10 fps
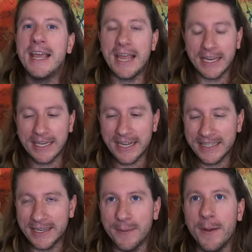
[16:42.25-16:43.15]
It
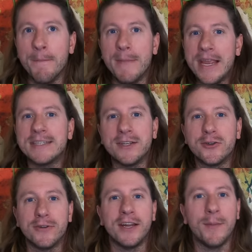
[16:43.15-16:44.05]
is an amazing
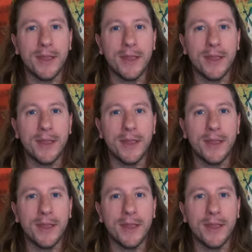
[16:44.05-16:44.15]
dream.